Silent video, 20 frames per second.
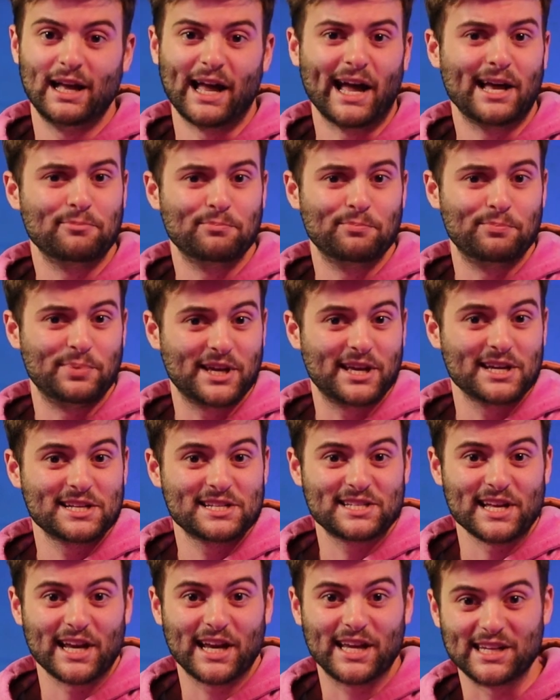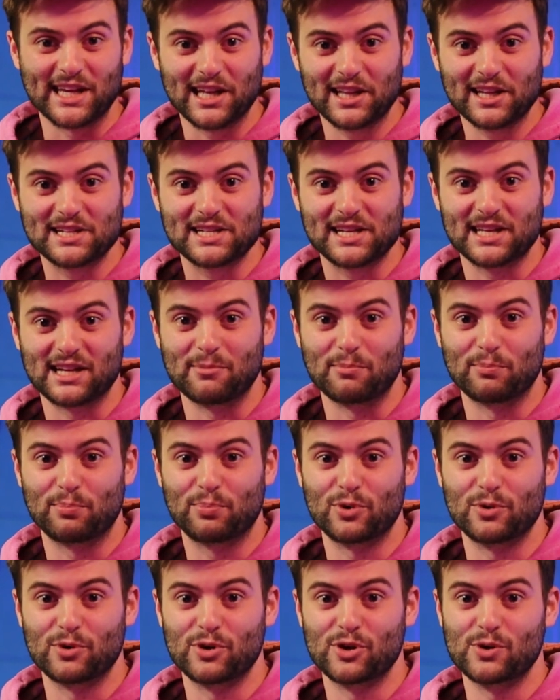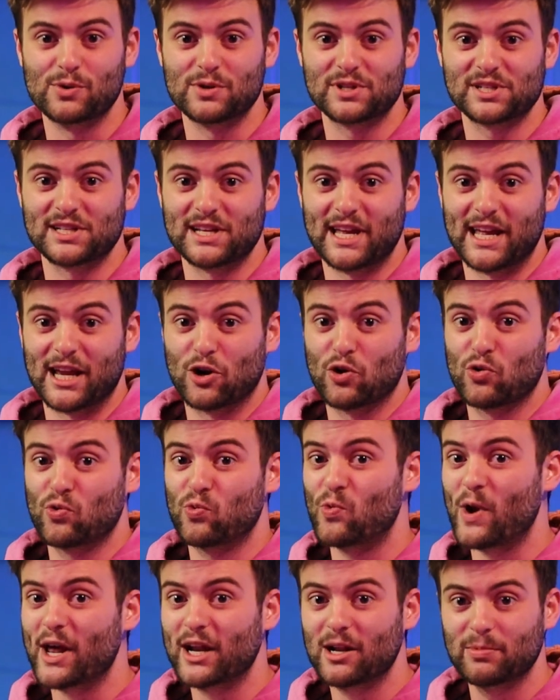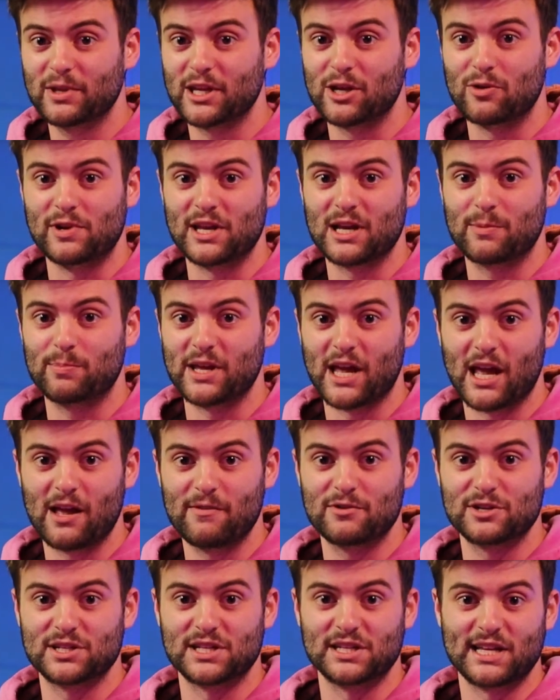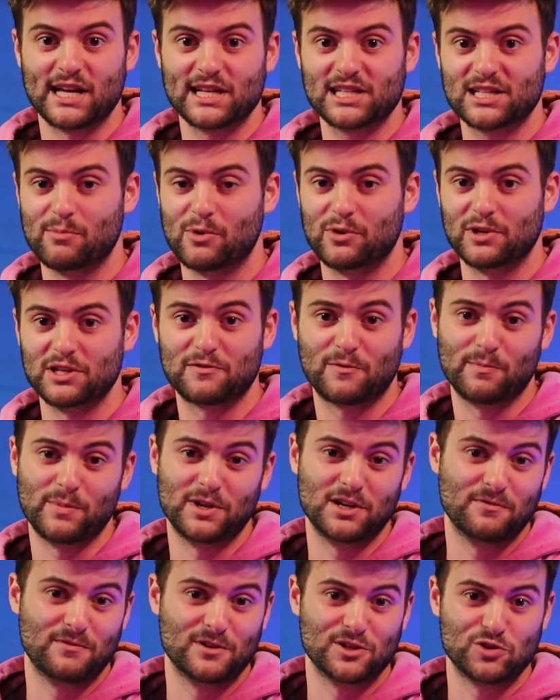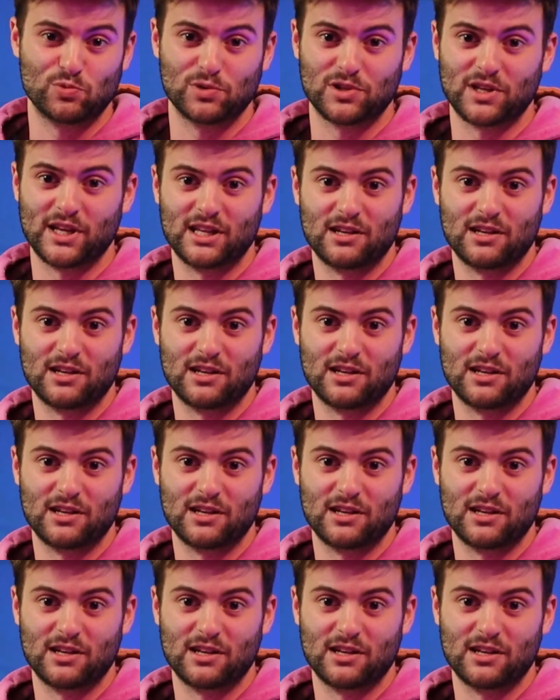And because psychedelics can produce incredibly unique behaviors and testimonies from individual to